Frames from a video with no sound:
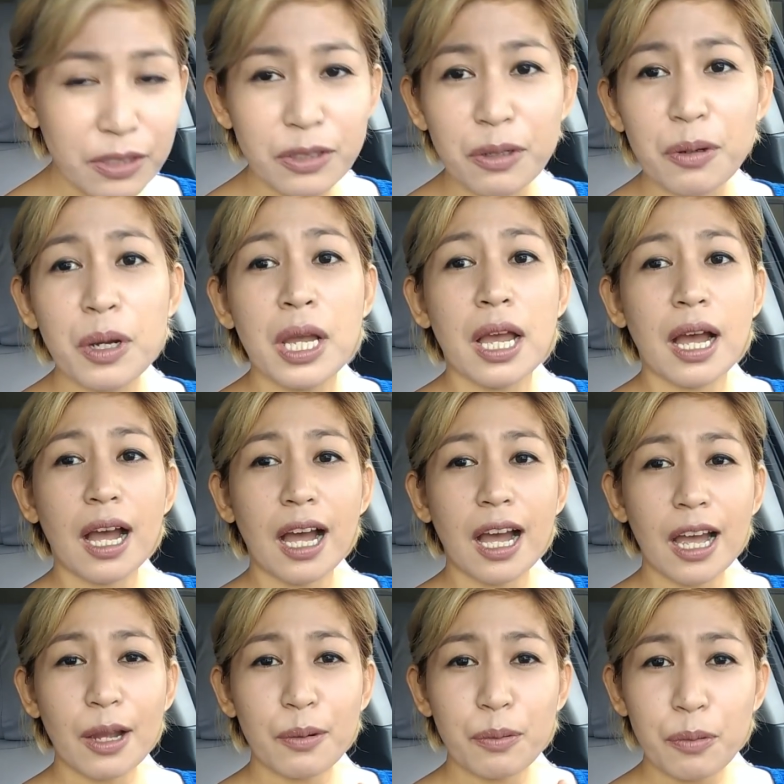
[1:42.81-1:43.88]
So,
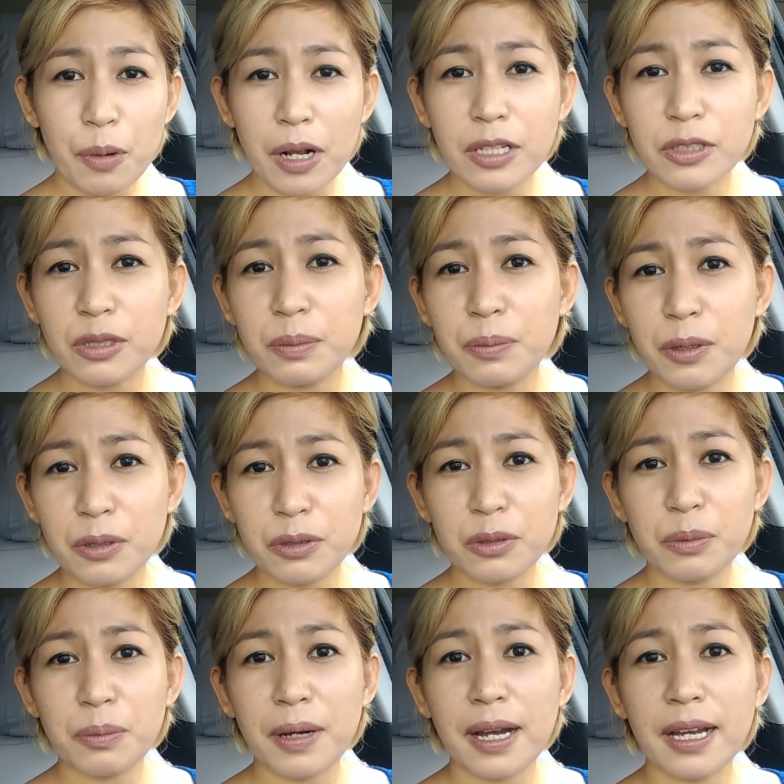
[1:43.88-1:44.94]
I was supposed to
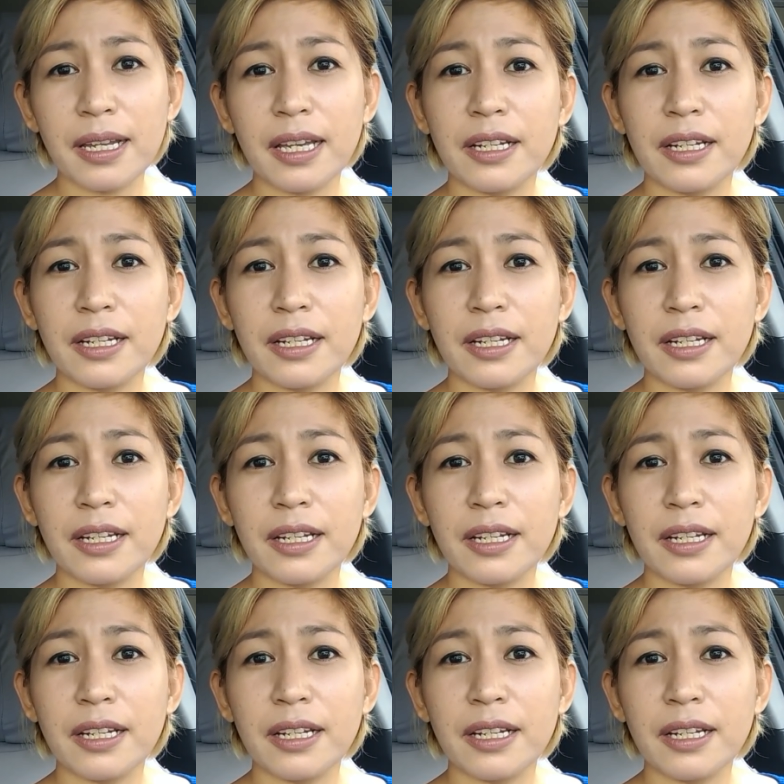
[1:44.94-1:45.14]
buy